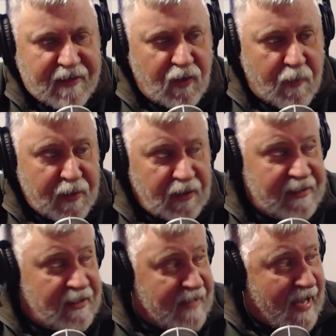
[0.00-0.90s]
the
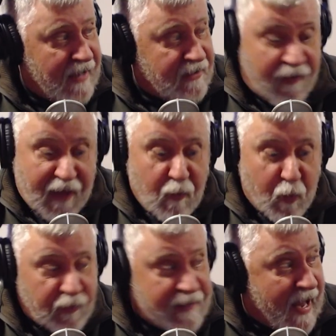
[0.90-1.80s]
ability to tax, they
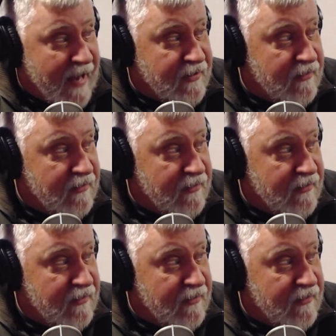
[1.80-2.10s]
will tax.